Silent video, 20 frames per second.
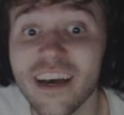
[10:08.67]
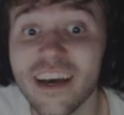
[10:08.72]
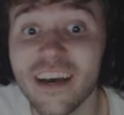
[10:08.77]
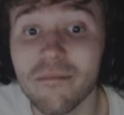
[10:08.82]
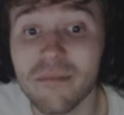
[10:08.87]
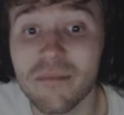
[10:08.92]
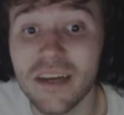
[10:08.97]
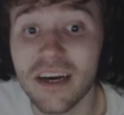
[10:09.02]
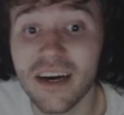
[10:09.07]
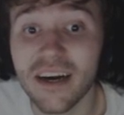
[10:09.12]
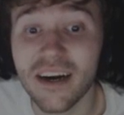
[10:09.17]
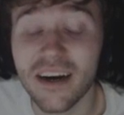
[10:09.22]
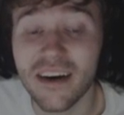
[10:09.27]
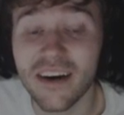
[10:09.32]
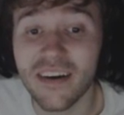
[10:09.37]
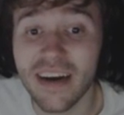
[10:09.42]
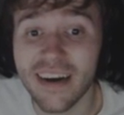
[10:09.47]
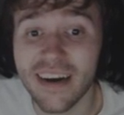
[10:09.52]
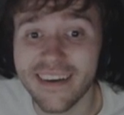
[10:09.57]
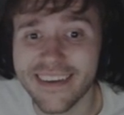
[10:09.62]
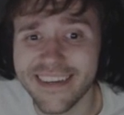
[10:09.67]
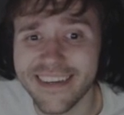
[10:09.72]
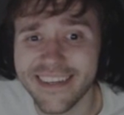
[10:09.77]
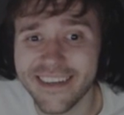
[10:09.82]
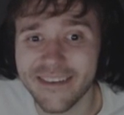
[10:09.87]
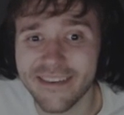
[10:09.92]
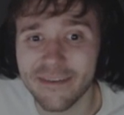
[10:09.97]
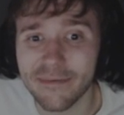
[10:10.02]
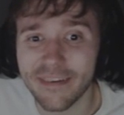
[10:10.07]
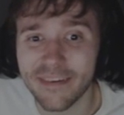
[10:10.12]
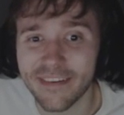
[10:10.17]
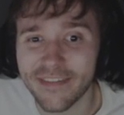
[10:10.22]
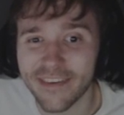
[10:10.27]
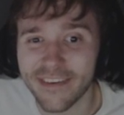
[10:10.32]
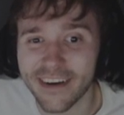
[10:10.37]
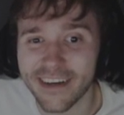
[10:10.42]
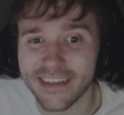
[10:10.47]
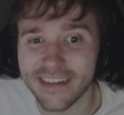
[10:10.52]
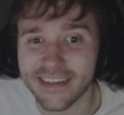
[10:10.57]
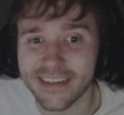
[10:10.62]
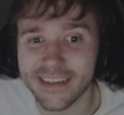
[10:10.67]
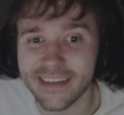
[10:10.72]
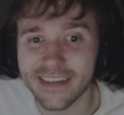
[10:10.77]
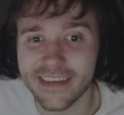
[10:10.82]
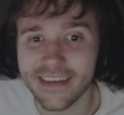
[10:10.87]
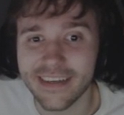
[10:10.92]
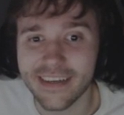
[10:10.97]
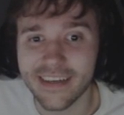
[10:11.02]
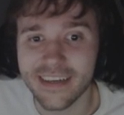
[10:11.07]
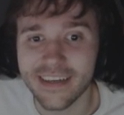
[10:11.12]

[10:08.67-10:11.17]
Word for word: Hypno, how you doing, my friends?